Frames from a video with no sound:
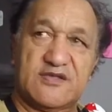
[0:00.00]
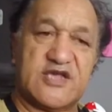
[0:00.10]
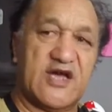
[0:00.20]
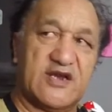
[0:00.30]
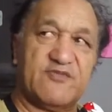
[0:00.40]

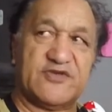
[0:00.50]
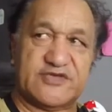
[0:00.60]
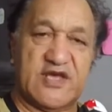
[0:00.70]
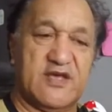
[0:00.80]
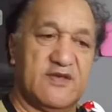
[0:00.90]
tied up with
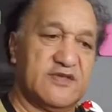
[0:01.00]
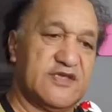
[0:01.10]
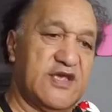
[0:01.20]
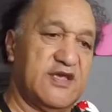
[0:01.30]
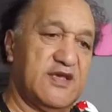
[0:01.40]
the,
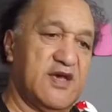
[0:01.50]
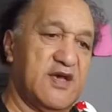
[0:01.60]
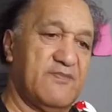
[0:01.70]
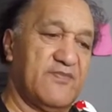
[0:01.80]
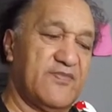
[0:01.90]
the
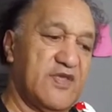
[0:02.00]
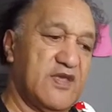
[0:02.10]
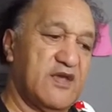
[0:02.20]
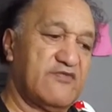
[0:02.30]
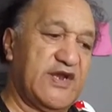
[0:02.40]
um,
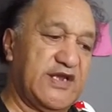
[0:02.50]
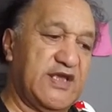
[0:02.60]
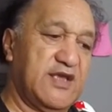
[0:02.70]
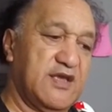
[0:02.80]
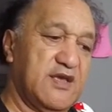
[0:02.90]

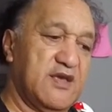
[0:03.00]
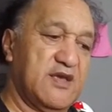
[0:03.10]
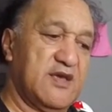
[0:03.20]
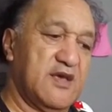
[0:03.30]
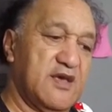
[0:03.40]
Reddy,
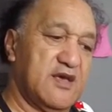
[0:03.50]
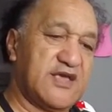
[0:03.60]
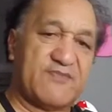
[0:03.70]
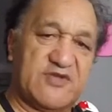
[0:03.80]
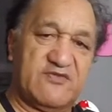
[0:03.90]
uh,
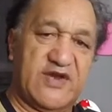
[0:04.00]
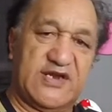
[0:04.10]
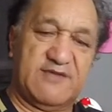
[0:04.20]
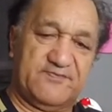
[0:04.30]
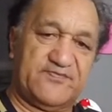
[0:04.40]
Captain
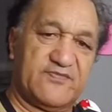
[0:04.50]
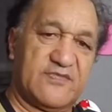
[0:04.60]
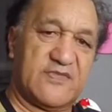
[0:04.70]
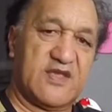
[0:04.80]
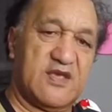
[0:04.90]
Reddy,
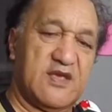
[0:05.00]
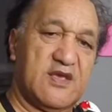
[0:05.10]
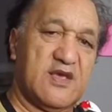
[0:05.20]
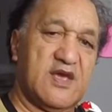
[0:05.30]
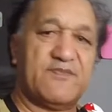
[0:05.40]

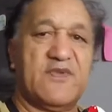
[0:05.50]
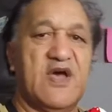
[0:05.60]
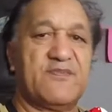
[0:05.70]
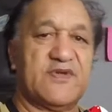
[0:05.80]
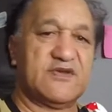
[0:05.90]
up
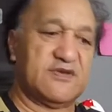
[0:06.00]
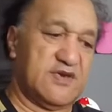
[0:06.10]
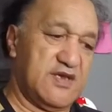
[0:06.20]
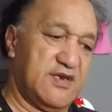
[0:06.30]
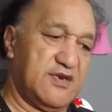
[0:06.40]
up in
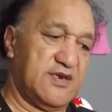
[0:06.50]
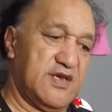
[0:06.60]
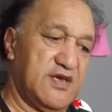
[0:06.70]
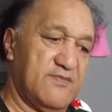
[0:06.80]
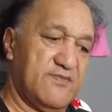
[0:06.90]
in
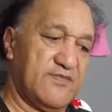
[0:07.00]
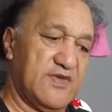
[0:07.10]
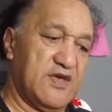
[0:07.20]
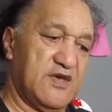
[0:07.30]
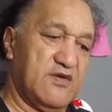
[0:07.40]
um,
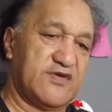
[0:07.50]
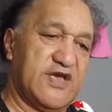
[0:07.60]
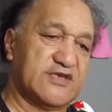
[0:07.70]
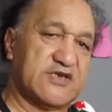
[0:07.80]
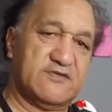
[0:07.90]

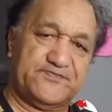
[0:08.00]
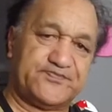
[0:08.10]
uh,